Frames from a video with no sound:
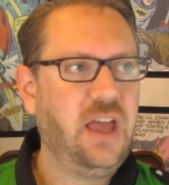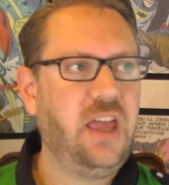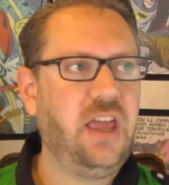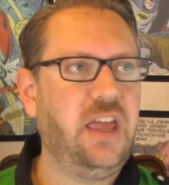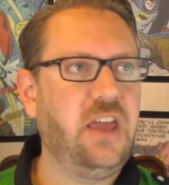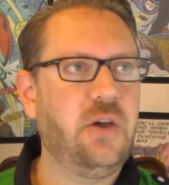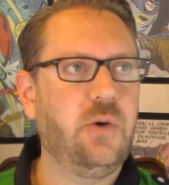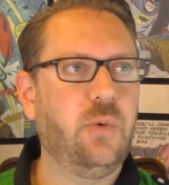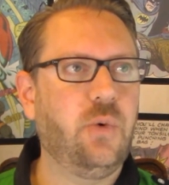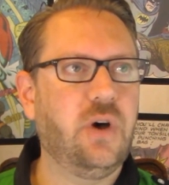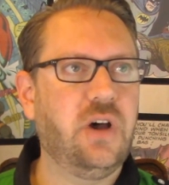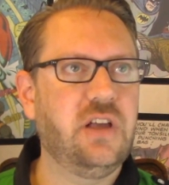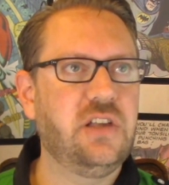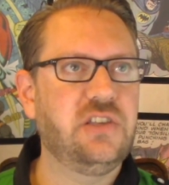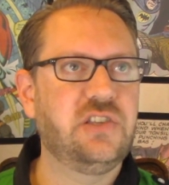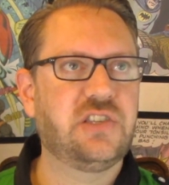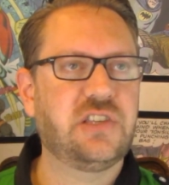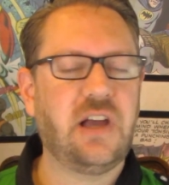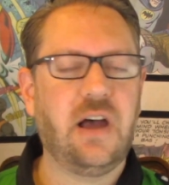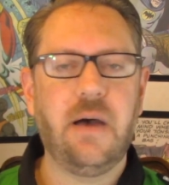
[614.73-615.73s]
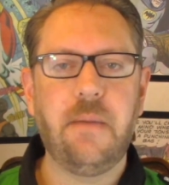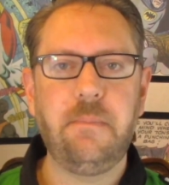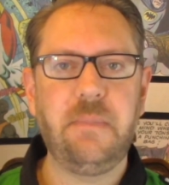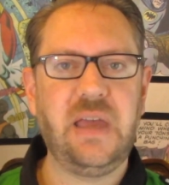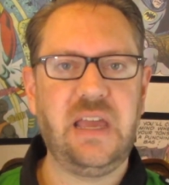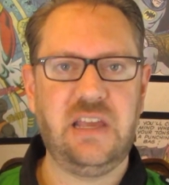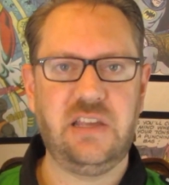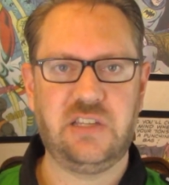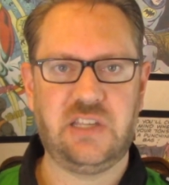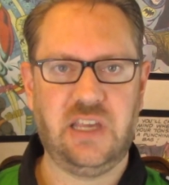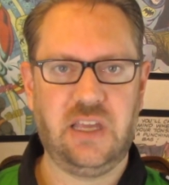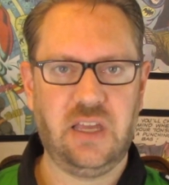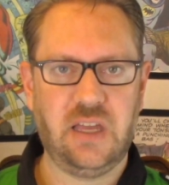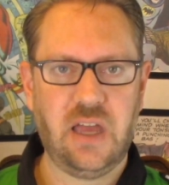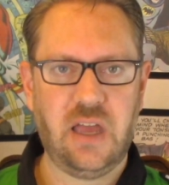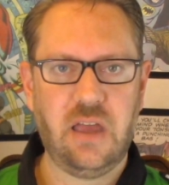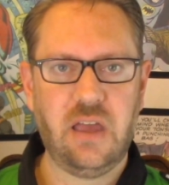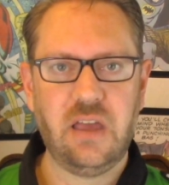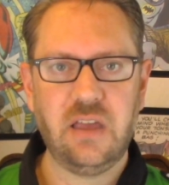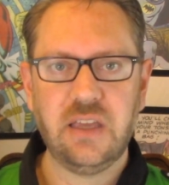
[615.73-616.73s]
It was amazing.
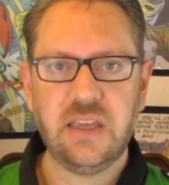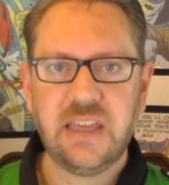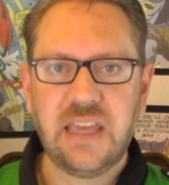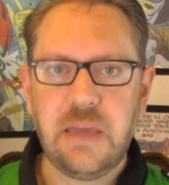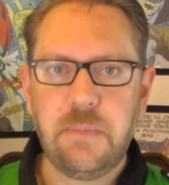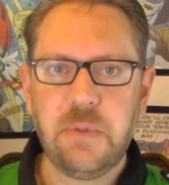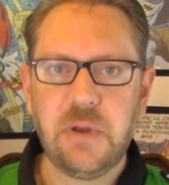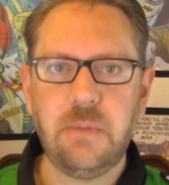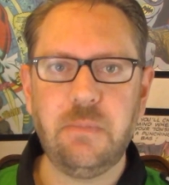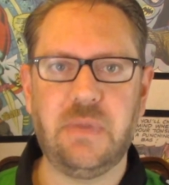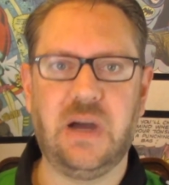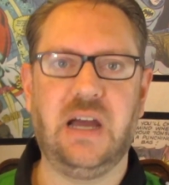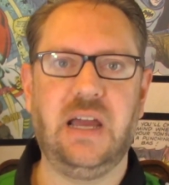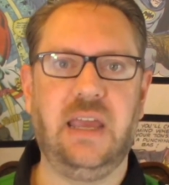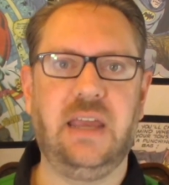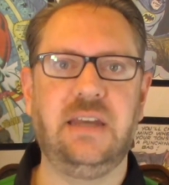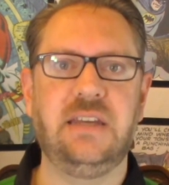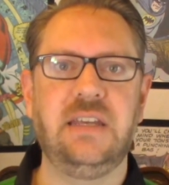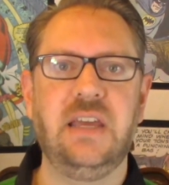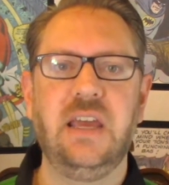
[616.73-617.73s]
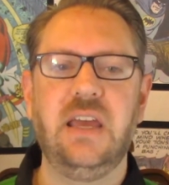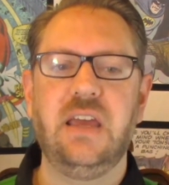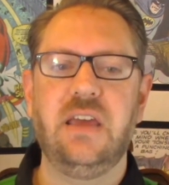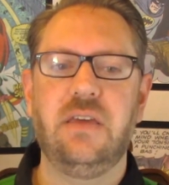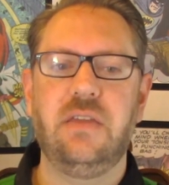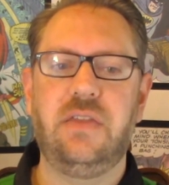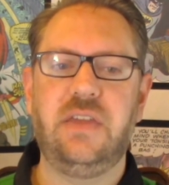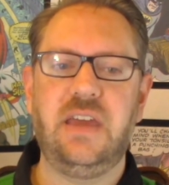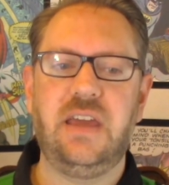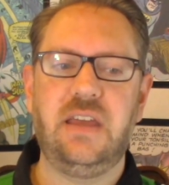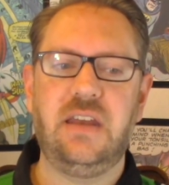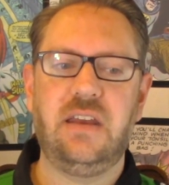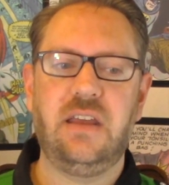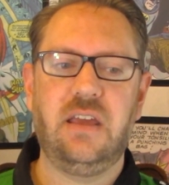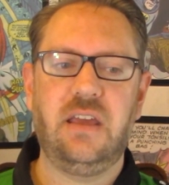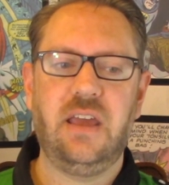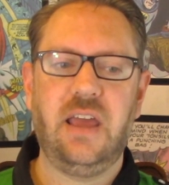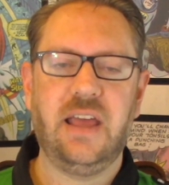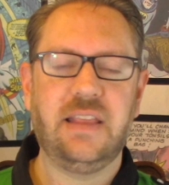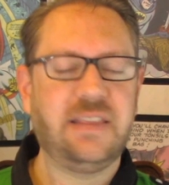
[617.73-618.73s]
Keep in mind that
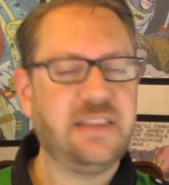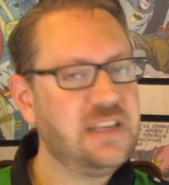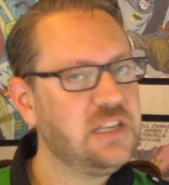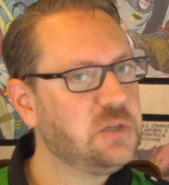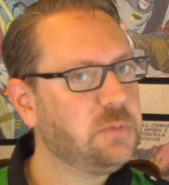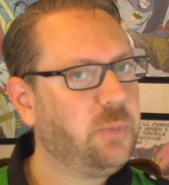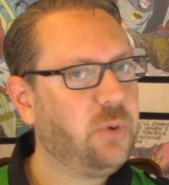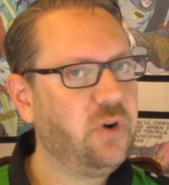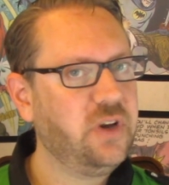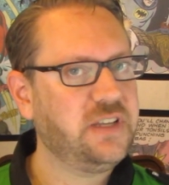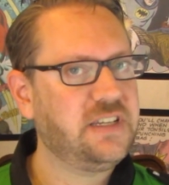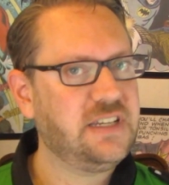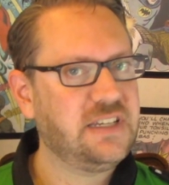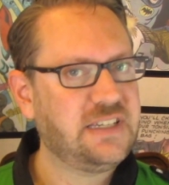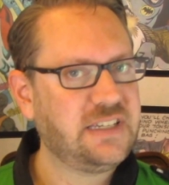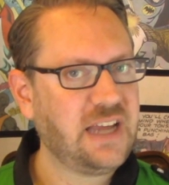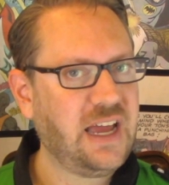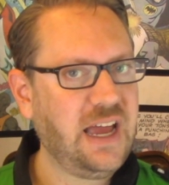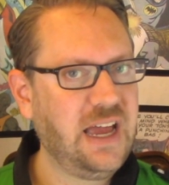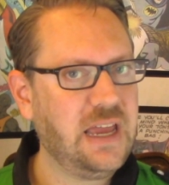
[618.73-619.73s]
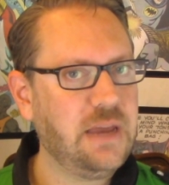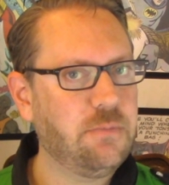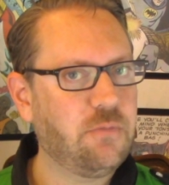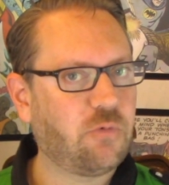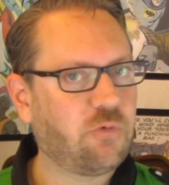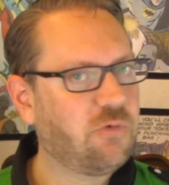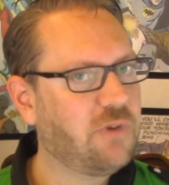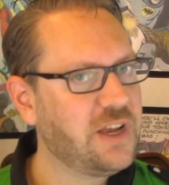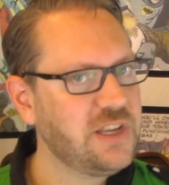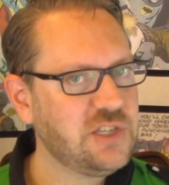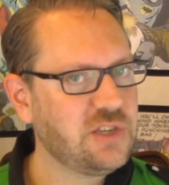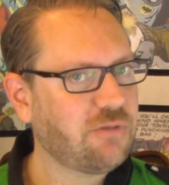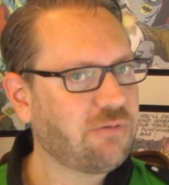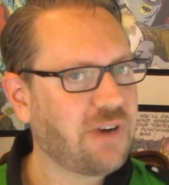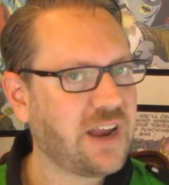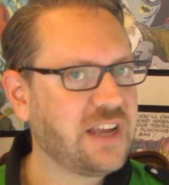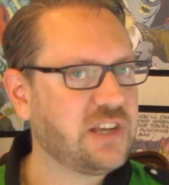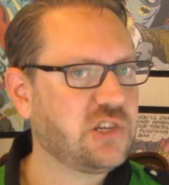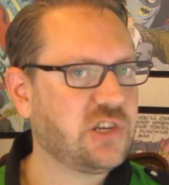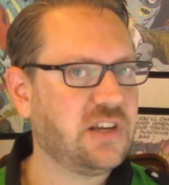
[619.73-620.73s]
at this point in time,
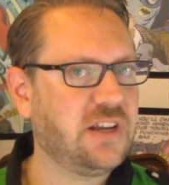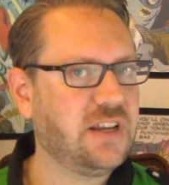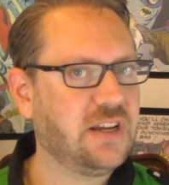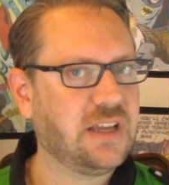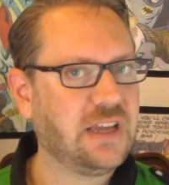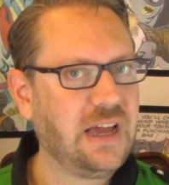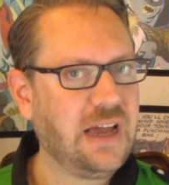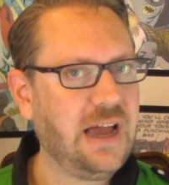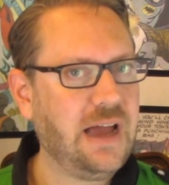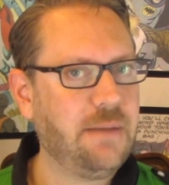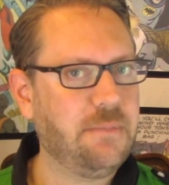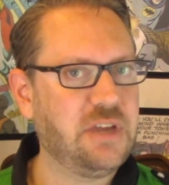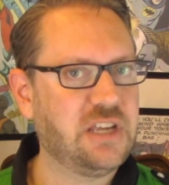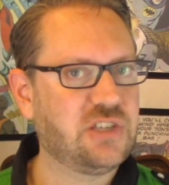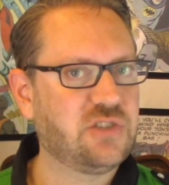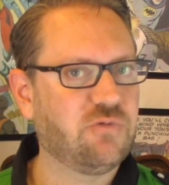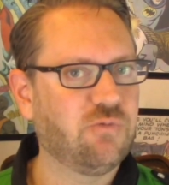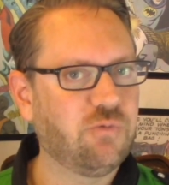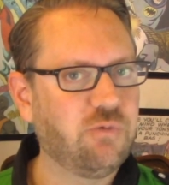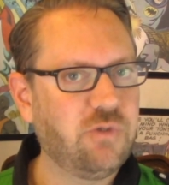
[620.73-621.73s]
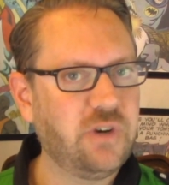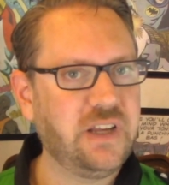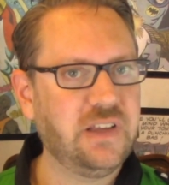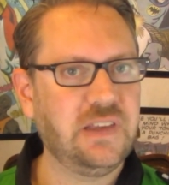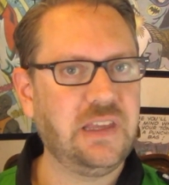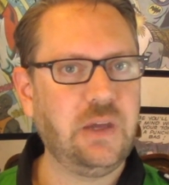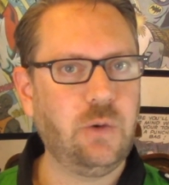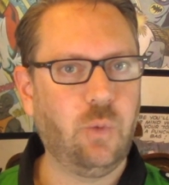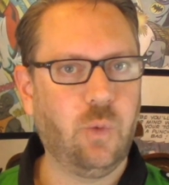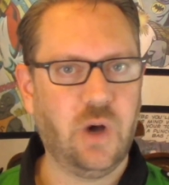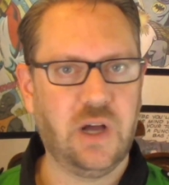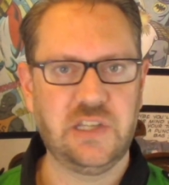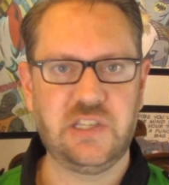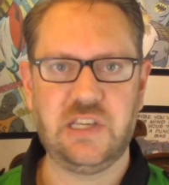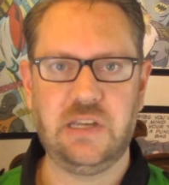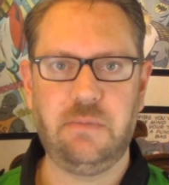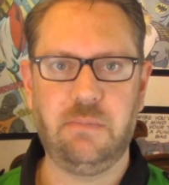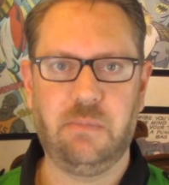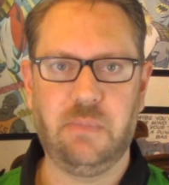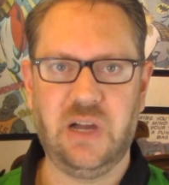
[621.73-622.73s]
resurrection in comics really
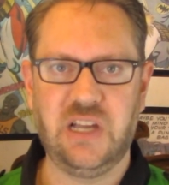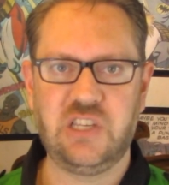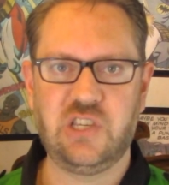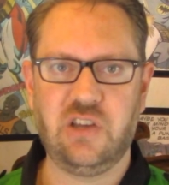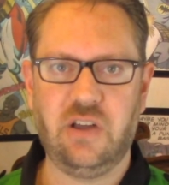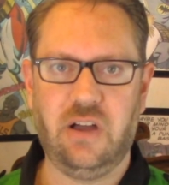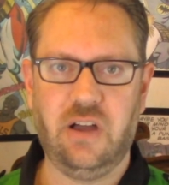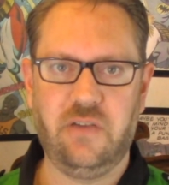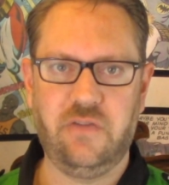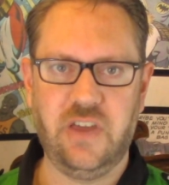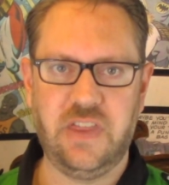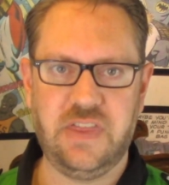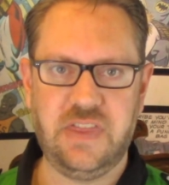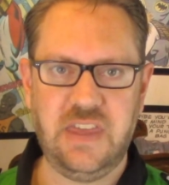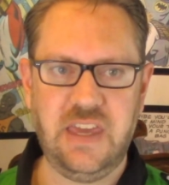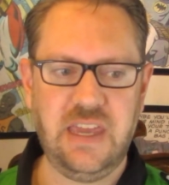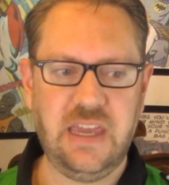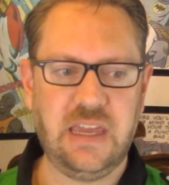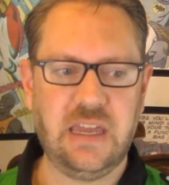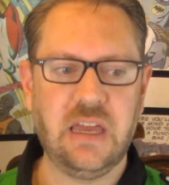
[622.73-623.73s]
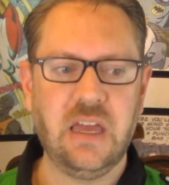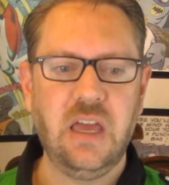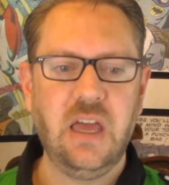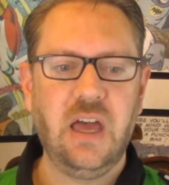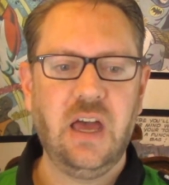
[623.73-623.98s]
wasn't much of a thing.